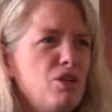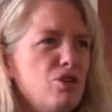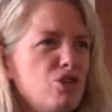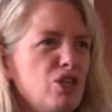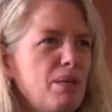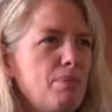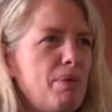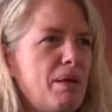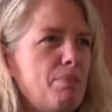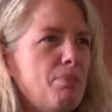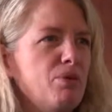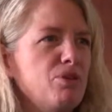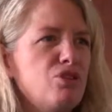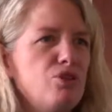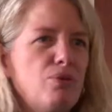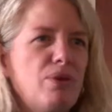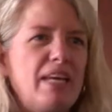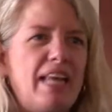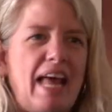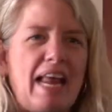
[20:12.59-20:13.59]
Usually people
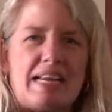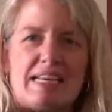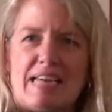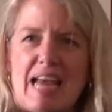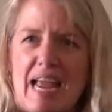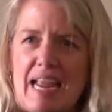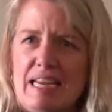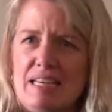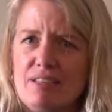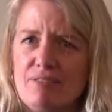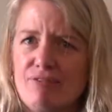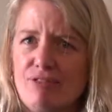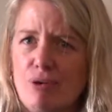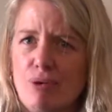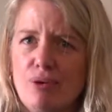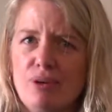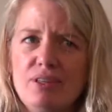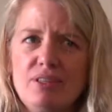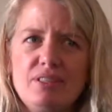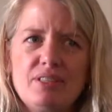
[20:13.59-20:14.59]
do it at night, of
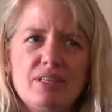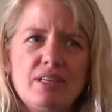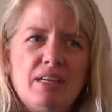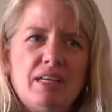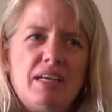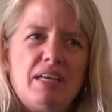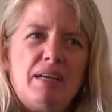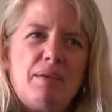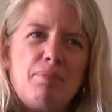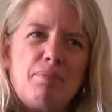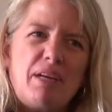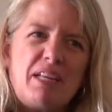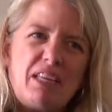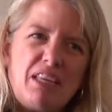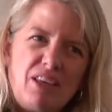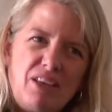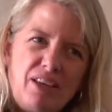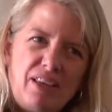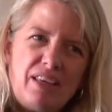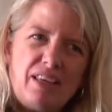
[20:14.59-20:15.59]
course,
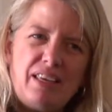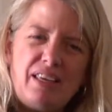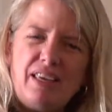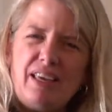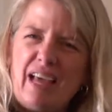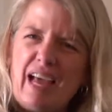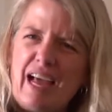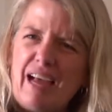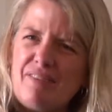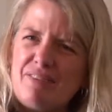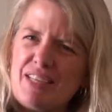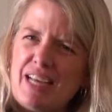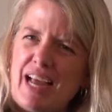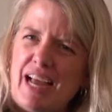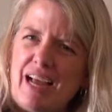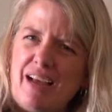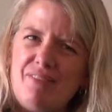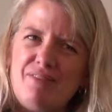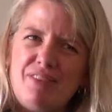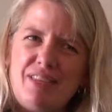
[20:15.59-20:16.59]
but you have to
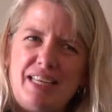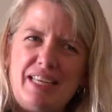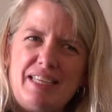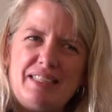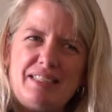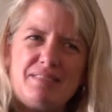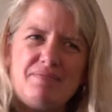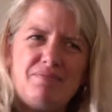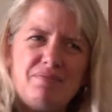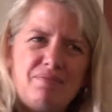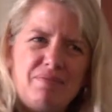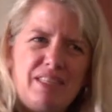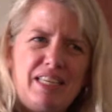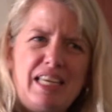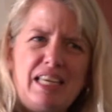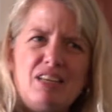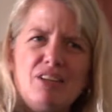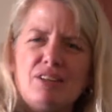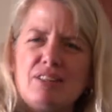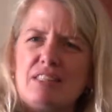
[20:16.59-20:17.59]
have these
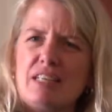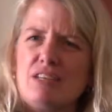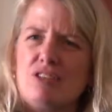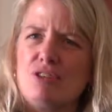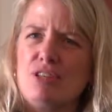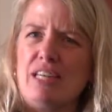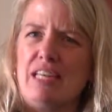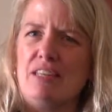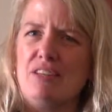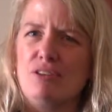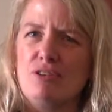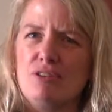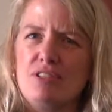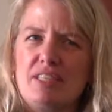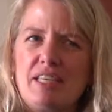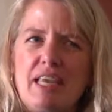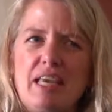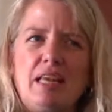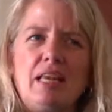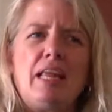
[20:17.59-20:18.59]
needles underneath your
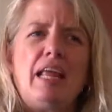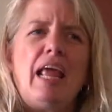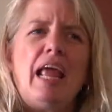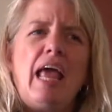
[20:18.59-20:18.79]
skin.